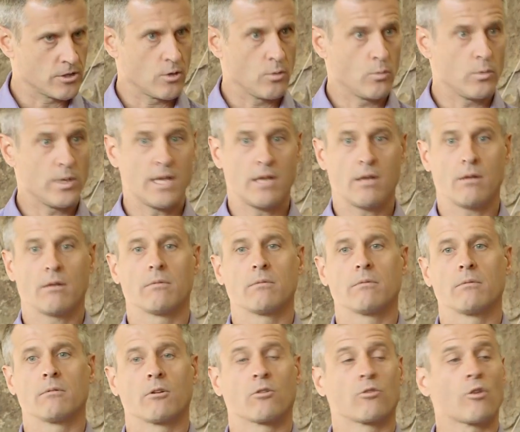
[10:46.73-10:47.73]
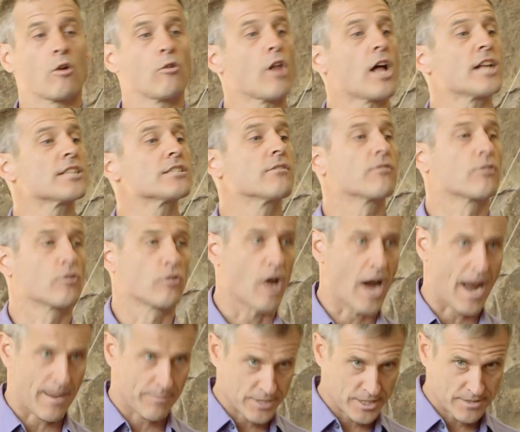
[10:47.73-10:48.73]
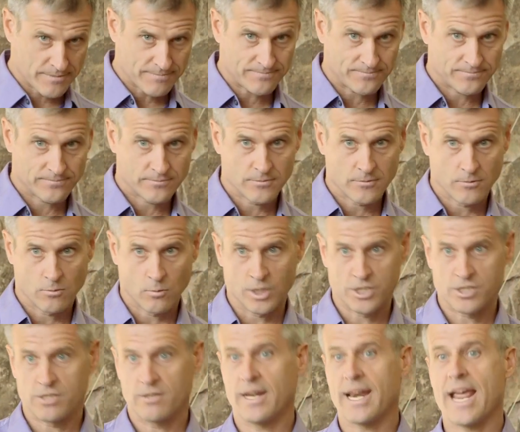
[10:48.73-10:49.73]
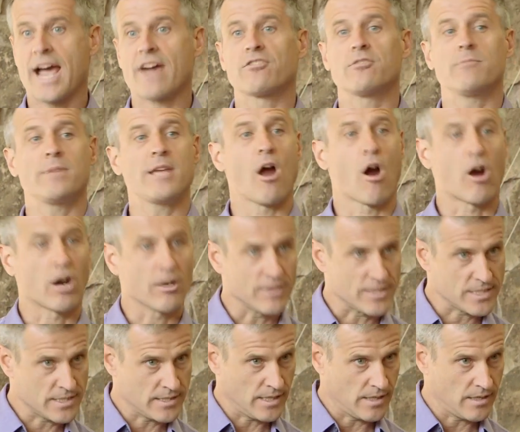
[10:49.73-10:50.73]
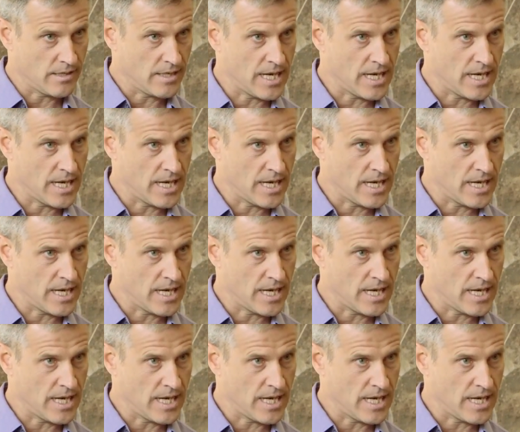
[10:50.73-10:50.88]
we grow lots of crops, which then have to be harvested.